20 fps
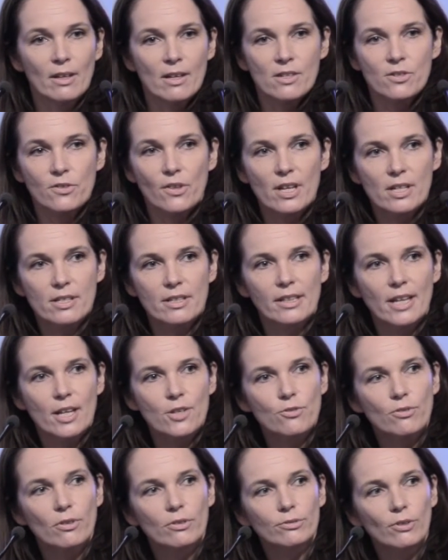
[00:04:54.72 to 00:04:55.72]
So there's a
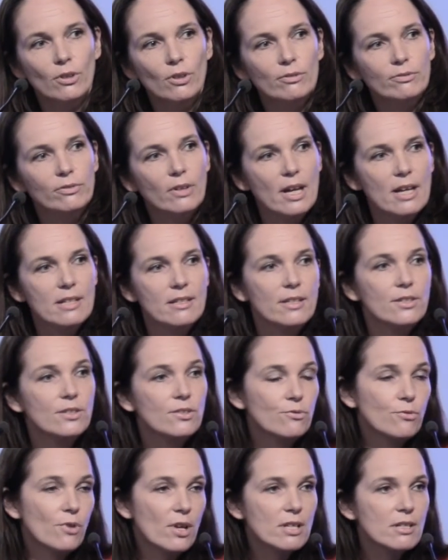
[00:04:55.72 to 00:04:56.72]
natural role for us
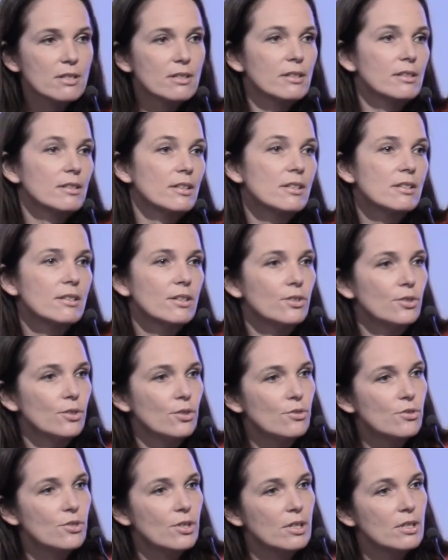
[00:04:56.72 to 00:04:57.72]
as trusted
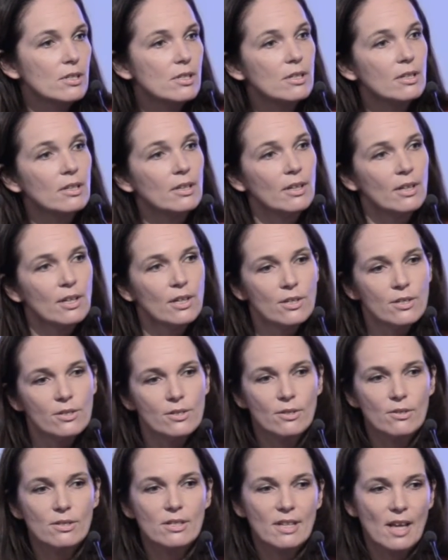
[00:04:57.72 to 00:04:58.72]
institutions
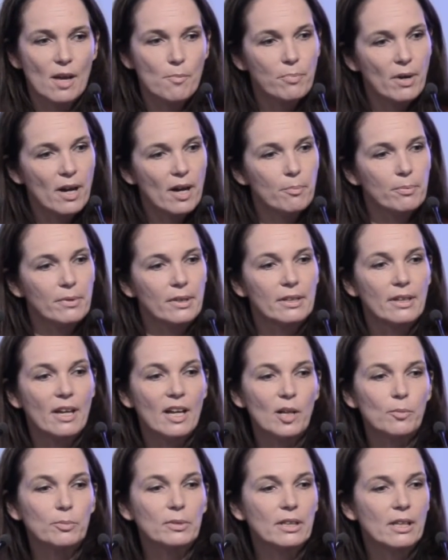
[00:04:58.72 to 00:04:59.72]
to step up and
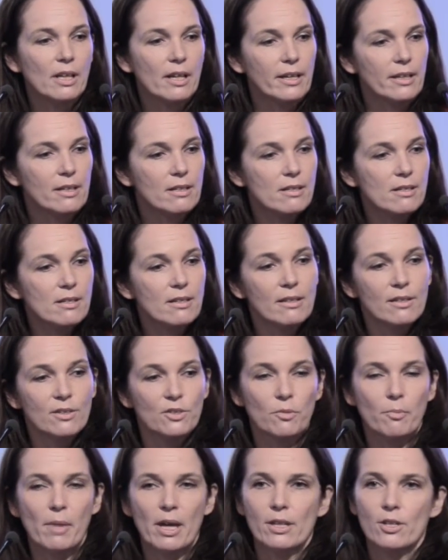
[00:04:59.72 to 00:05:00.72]
help clients
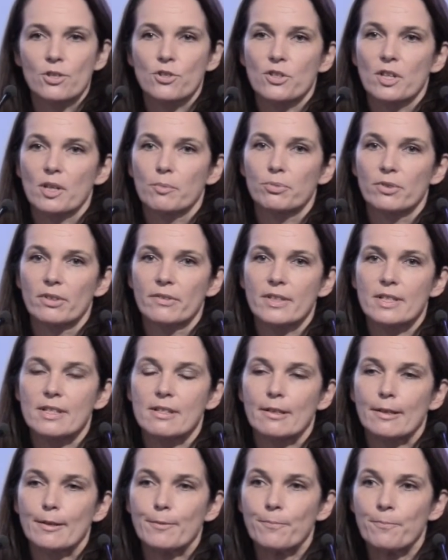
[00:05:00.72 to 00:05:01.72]
to manage their
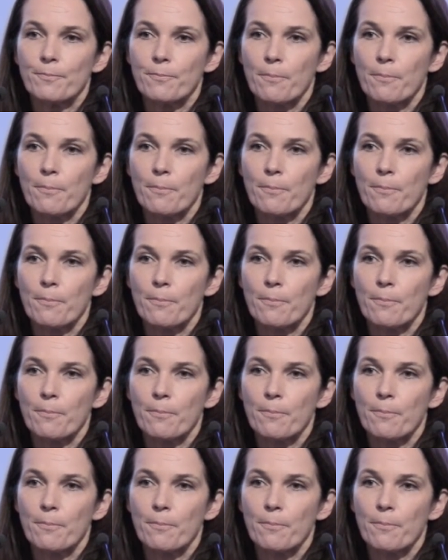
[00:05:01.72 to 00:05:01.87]
privacy.